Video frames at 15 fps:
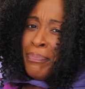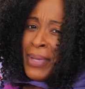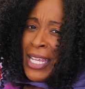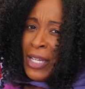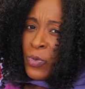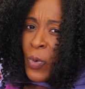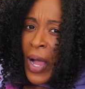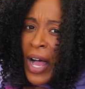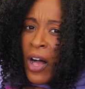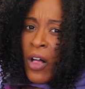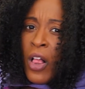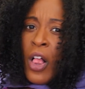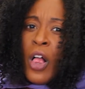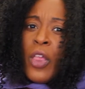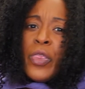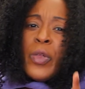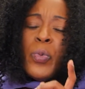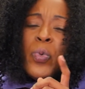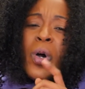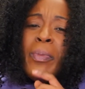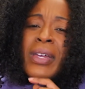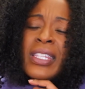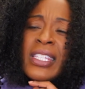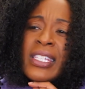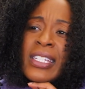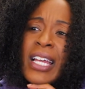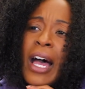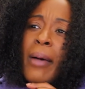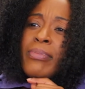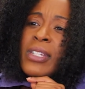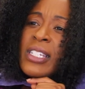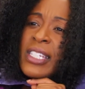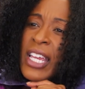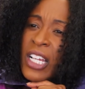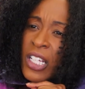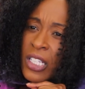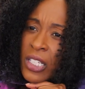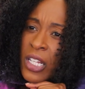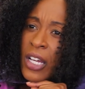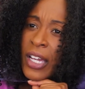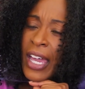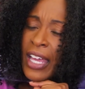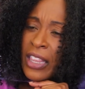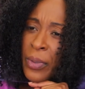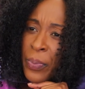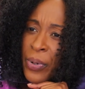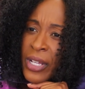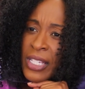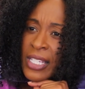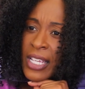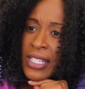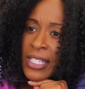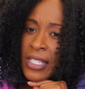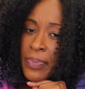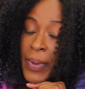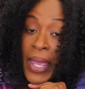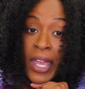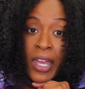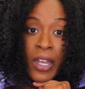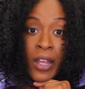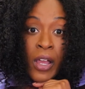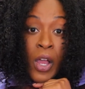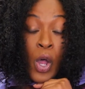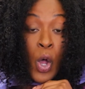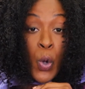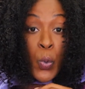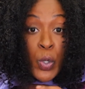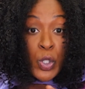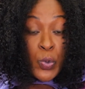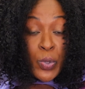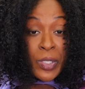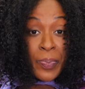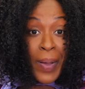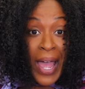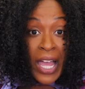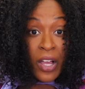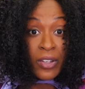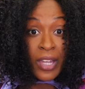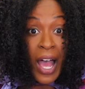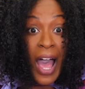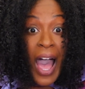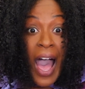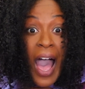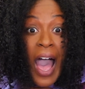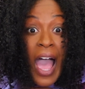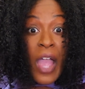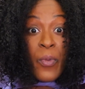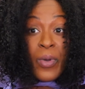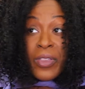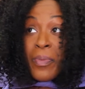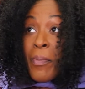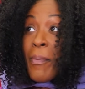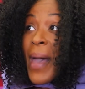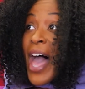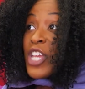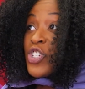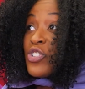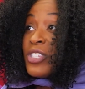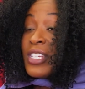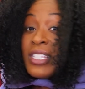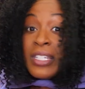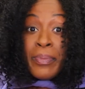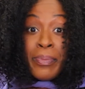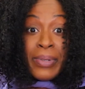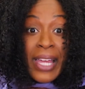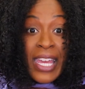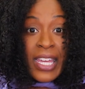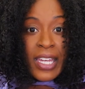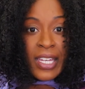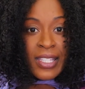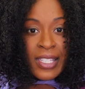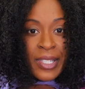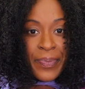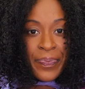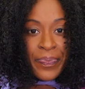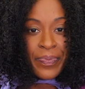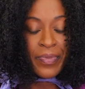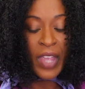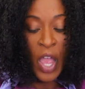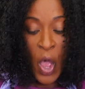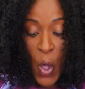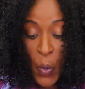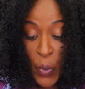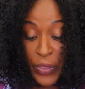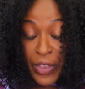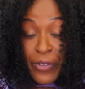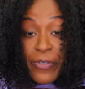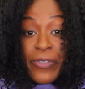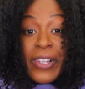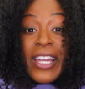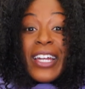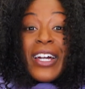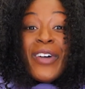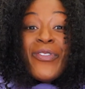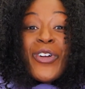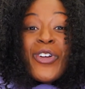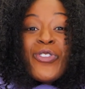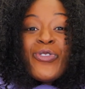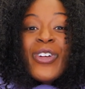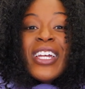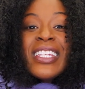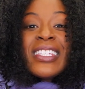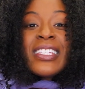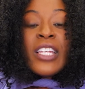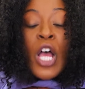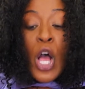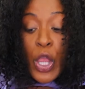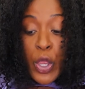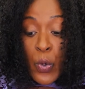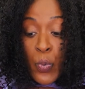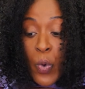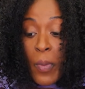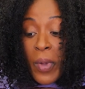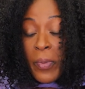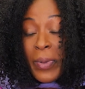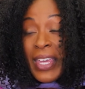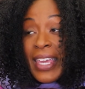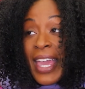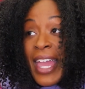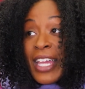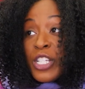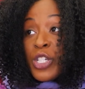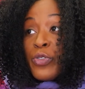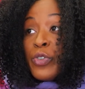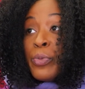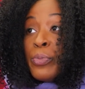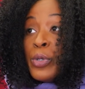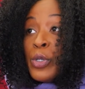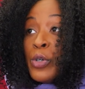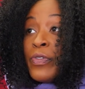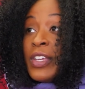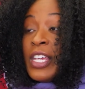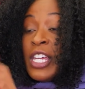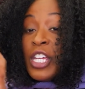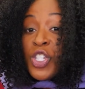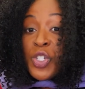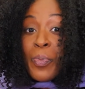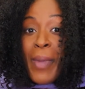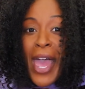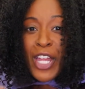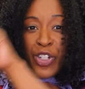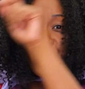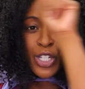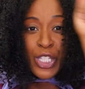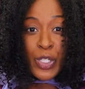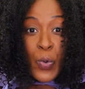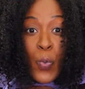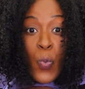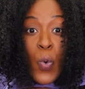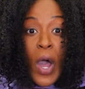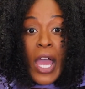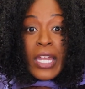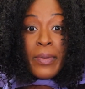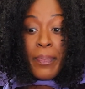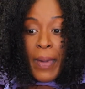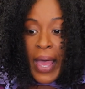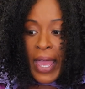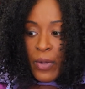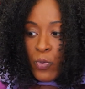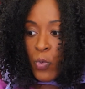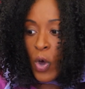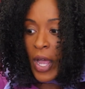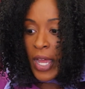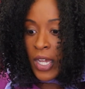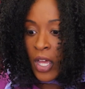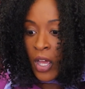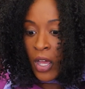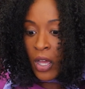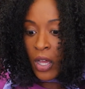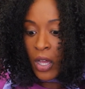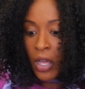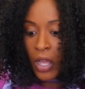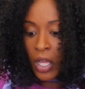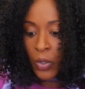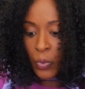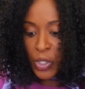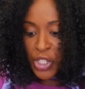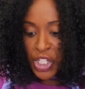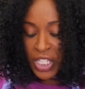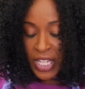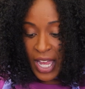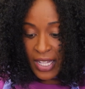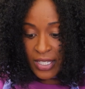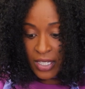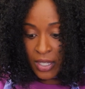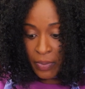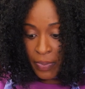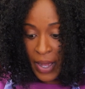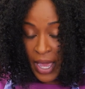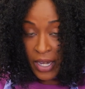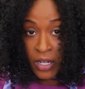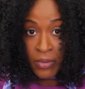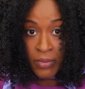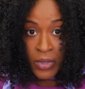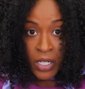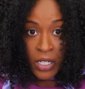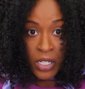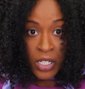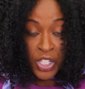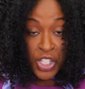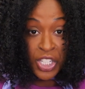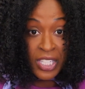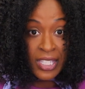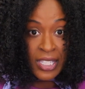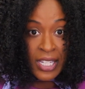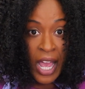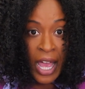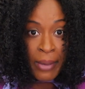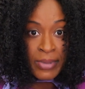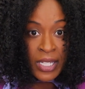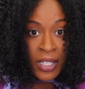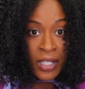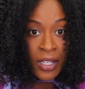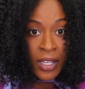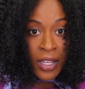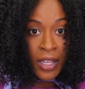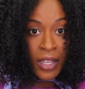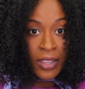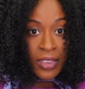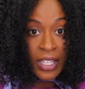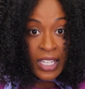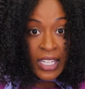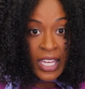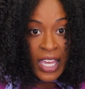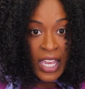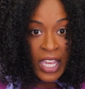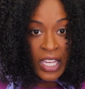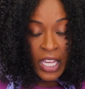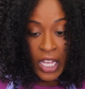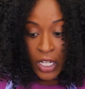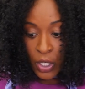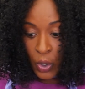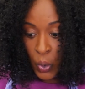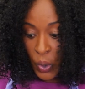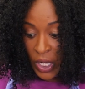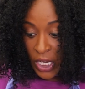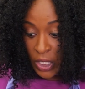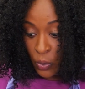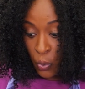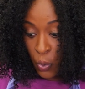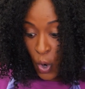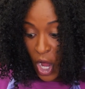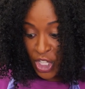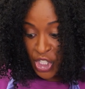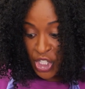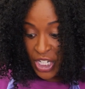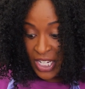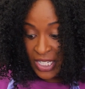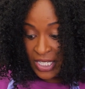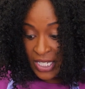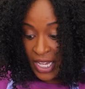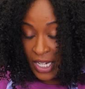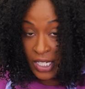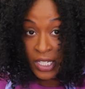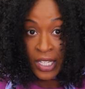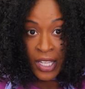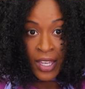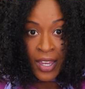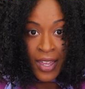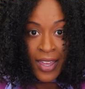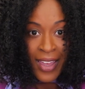Meanwhile, the woman stopped to take a look at the princess's bed, which was piled high with mattresses and blankets. With a flick of her wrist, the woman began to remove each mattress one by one, and when she got to the bottom, she stopped. The king and queen watched intently.